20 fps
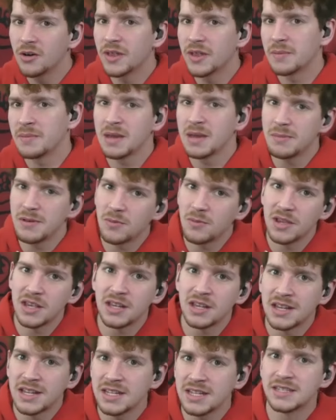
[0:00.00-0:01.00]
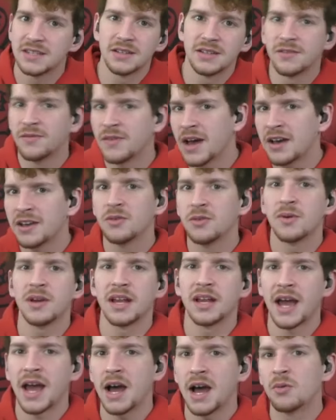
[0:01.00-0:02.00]
that maybe we need to
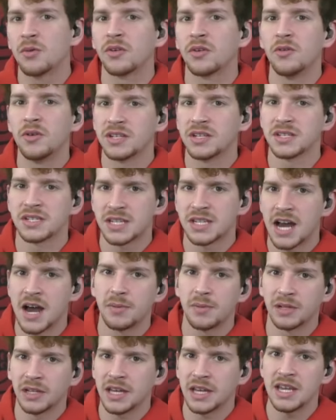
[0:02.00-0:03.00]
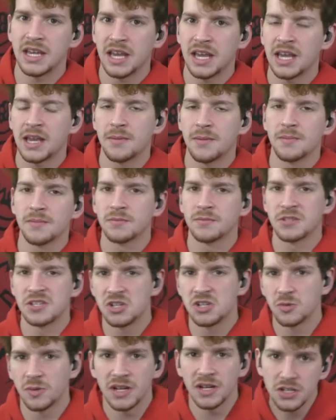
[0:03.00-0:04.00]
evaluate how we're going to stop late game
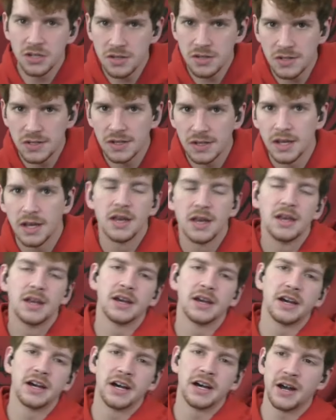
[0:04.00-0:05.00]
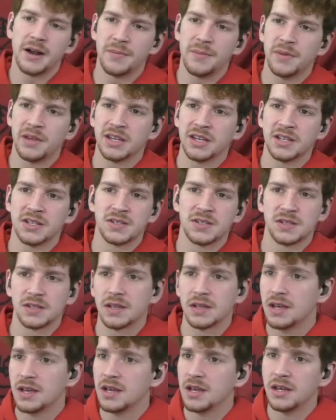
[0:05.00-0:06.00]
situations. Because
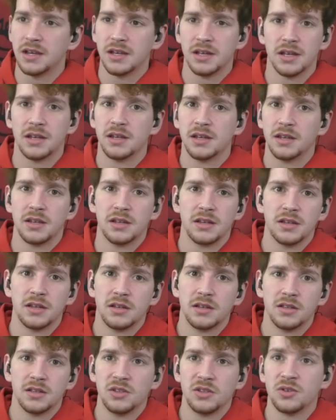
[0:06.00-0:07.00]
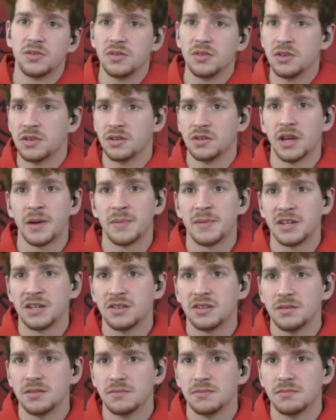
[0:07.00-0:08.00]
you
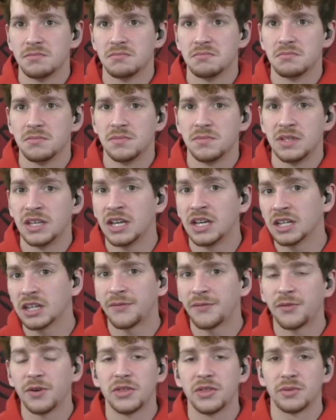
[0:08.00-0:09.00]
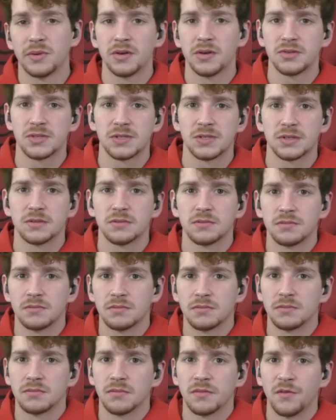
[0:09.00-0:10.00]
get the free throws,
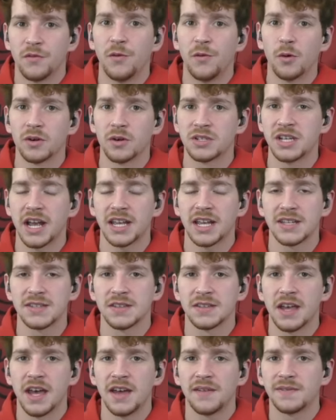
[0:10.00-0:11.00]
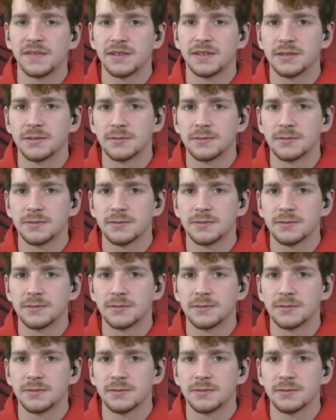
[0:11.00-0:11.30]
4 seconds left.